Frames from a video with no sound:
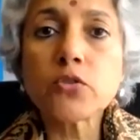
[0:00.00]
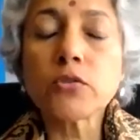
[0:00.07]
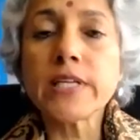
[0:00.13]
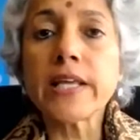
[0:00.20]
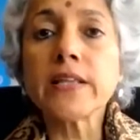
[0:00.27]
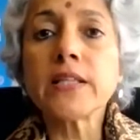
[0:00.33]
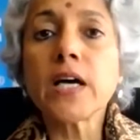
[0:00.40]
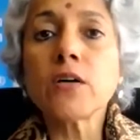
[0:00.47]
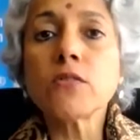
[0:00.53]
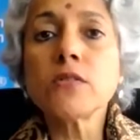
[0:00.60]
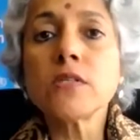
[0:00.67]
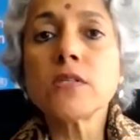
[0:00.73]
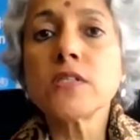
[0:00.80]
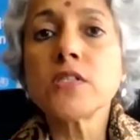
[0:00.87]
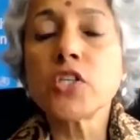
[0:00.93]
So
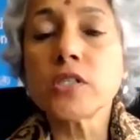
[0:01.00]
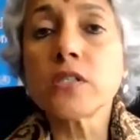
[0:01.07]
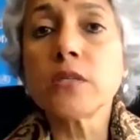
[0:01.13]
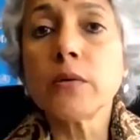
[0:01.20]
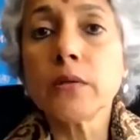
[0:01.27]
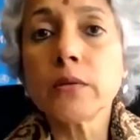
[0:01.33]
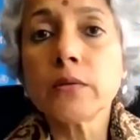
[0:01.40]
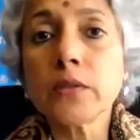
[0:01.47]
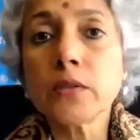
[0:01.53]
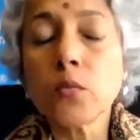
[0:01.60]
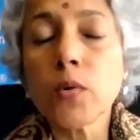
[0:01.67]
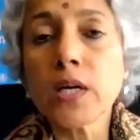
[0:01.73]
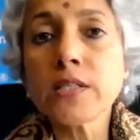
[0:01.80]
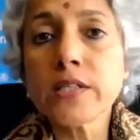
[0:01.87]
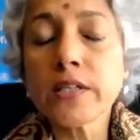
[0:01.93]
10,000 is just the
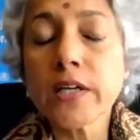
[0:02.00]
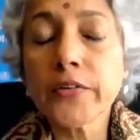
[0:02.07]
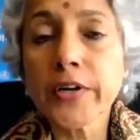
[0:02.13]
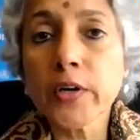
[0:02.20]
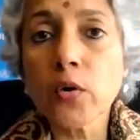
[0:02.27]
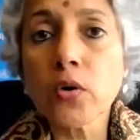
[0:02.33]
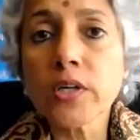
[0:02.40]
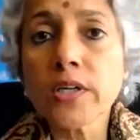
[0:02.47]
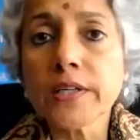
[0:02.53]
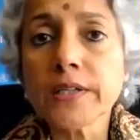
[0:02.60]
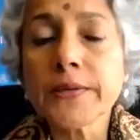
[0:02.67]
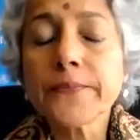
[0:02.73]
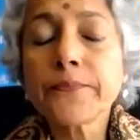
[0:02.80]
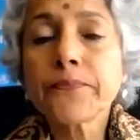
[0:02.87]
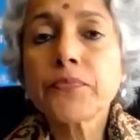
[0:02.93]
ones that are
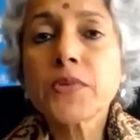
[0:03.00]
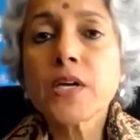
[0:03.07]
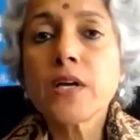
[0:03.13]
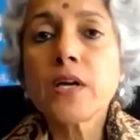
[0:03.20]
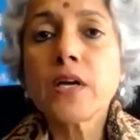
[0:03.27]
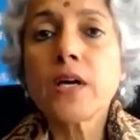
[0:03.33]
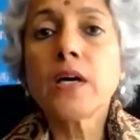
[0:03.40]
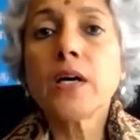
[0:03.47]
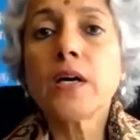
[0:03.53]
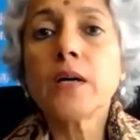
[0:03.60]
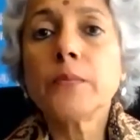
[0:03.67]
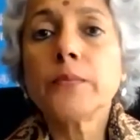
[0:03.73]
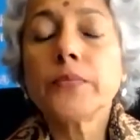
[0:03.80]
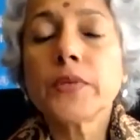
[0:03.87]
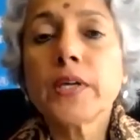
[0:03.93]
recorded.
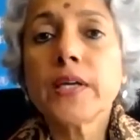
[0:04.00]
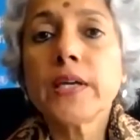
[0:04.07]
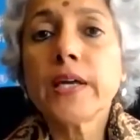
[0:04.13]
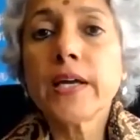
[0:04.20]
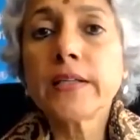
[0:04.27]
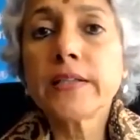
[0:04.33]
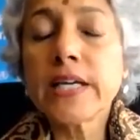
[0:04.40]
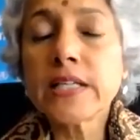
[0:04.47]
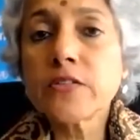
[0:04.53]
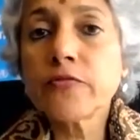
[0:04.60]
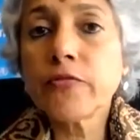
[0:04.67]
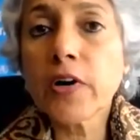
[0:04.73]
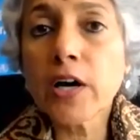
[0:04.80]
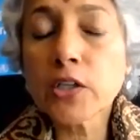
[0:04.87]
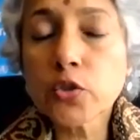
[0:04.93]

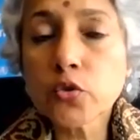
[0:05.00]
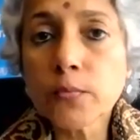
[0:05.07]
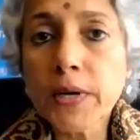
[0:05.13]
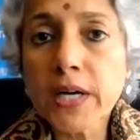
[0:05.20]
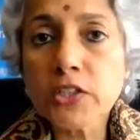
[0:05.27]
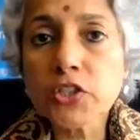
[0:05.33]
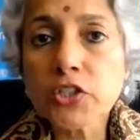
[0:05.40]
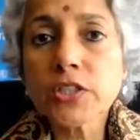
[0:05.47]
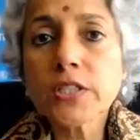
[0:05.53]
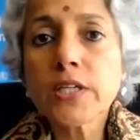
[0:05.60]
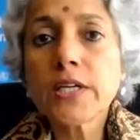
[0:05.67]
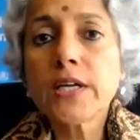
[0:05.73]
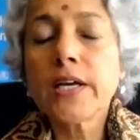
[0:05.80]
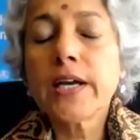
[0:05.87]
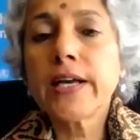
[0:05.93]
That's far too much.
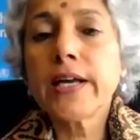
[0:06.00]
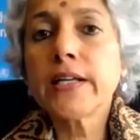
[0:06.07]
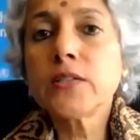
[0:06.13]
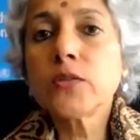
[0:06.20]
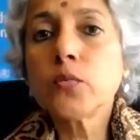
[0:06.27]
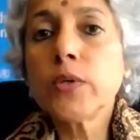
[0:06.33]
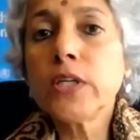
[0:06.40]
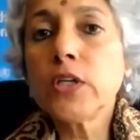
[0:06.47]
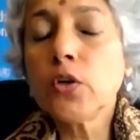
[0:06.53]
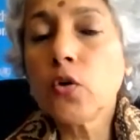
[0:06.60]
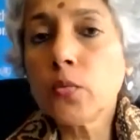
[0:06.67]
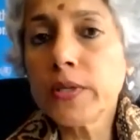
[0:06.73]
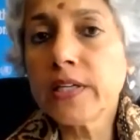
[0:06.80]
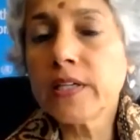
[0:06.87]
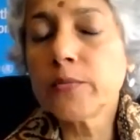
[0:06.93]
And we
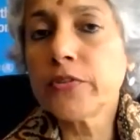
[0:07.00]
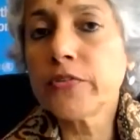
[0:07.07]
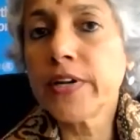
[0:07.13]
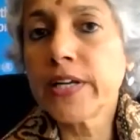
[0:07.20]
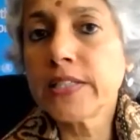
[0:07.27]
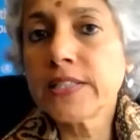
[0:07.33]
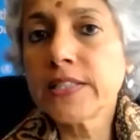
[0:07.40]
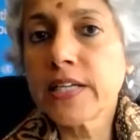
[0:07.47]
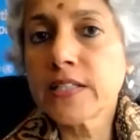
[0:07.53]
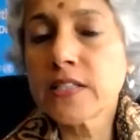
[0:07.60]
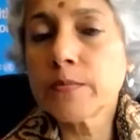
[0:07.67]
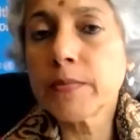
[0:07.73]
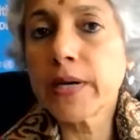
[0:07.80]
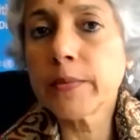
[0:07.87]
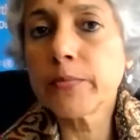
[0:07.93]
know we can prevent
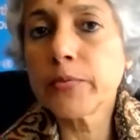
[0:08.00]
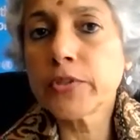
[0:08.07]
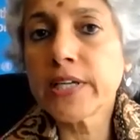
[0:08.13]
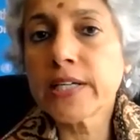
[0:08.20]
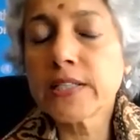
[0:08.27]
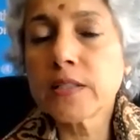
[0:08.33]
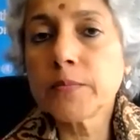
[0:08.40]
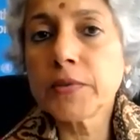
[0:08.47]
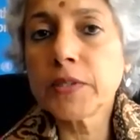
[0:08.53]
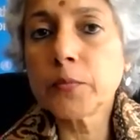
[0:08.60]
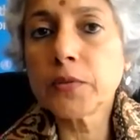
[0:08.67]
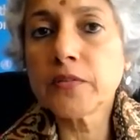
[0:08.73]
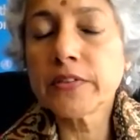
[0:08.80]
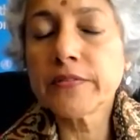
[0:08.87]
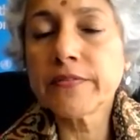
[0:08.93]
deaths by protecting
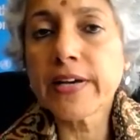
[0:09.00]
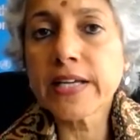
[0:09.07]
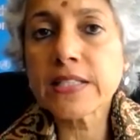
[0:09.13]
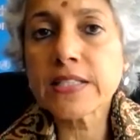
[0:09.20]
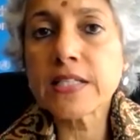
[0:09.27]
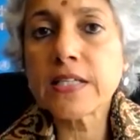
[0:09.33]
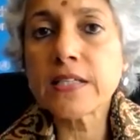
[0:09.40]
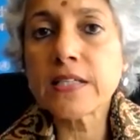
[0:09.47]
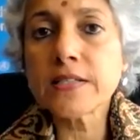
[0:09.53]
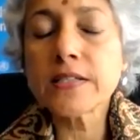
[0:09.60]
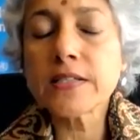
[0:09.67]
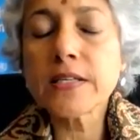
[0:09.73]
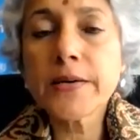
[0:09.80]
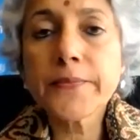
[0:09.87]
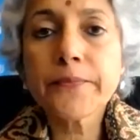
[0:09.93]
people with vaccines.